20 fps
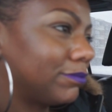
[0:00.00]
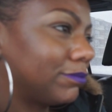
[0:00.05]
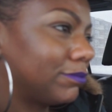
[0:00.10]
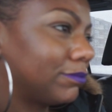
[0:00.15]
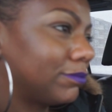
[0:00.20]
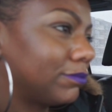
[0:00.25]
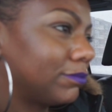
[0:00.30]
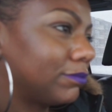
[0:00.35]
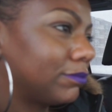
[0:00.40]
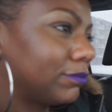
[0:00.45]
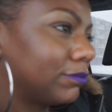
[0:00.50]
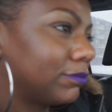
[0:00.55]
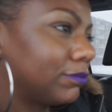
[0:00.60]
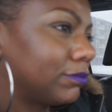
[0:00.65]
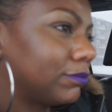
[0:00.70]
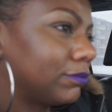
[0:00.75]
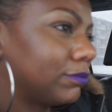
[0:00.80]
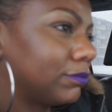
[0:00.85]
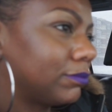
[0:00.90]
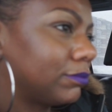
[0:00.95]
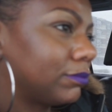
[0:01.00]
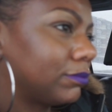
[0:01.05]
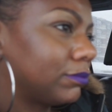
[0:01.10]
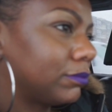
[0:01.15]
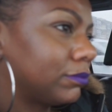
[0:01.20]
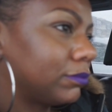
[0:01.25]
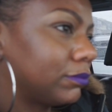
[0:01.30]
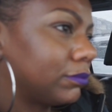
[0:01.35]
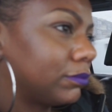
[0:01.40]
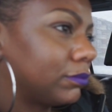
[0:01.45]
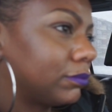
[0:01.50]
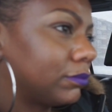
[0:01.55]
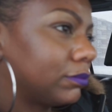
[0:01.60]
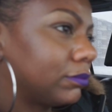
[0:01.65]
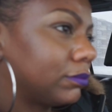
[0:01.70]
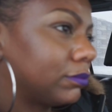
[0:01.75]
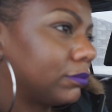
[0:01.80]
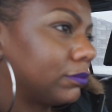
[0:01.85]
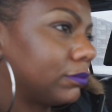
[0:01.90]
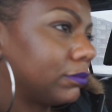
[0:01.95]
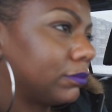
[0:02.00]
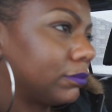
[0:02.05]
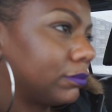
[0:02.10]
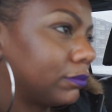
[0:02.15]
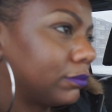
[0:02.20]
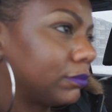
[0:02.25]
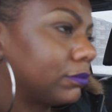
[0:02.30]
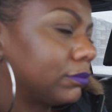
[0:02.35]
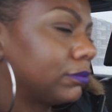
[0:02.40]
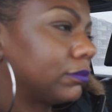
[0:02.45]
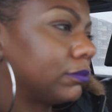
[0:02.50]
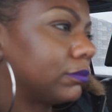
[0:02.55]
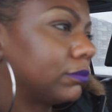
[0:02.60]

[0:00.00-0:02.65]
[no speech]